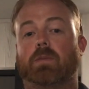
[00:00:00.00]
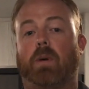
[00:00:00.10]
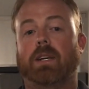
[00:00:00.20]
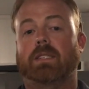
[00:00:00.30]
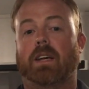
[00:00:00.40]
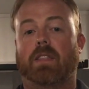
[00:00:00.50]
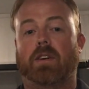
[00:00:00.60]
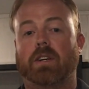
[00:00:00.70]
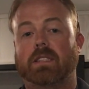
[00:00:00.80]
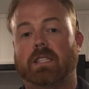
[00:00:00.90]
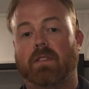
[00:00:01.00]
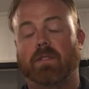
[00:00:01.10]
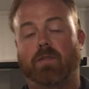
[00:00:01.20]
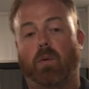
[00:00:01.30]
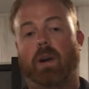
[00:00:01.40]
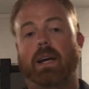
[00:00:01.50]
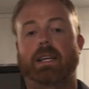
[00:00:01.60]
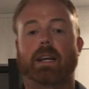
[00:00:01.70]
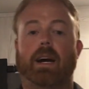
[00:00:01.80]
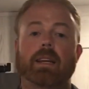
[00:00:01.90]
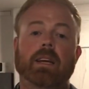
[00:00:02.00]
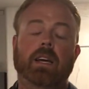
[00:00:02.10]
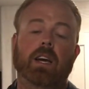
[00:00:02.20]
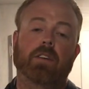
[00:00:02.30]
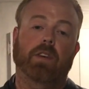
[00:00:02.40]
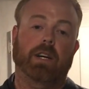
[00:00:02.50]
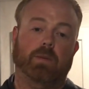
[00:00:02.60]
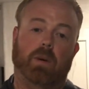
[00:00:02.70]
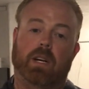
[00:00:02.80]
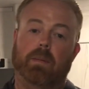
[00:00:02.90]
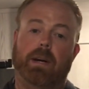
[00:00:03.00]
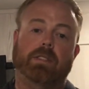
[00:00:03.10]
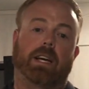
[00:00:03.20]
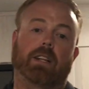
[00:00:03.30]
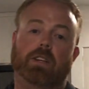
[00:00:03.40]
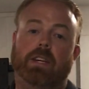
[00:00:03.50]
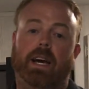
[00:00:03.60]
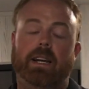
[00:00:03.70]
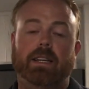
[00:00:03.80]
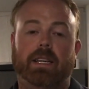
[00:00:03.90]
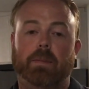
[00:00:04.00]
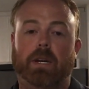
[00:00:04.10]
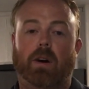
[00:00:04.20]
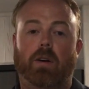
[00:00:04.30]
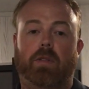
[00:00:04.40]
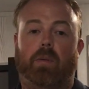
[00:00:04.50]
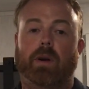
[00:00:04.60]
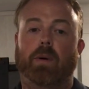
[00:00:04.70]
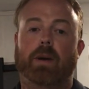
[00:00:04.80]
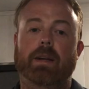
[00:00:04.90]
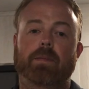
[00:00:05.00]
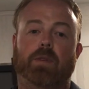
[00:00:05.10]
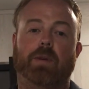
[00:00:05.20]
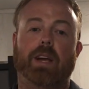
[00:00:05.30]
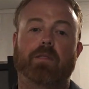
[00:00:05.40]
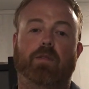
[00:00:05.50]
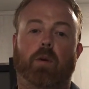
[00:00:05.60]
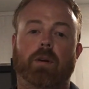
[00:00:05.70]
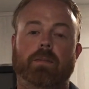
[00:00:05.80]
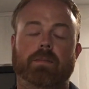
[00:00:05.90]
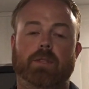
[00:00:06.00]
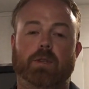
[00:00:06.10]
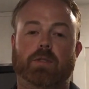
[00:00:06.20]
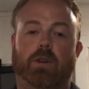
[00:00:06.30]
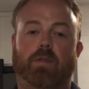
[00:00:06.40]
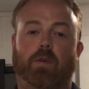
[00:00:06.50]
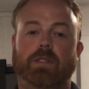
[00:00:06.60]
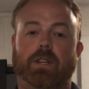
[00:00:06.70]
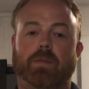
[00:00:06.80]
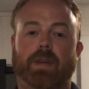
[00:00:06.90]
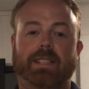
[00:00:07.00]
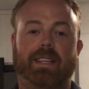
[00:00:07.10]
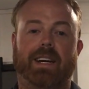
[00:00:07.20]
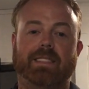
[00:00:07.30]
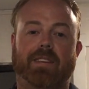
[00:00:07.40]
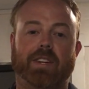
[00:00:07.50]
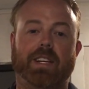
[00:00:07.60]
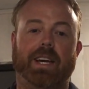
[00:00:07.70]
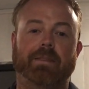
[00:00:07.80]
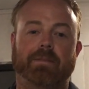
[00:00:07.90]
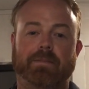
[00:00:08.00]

is priced at 37499 If you guys want to come out and take a look at it, give me a call, 308-384-2040. Thanks guys, have a good day.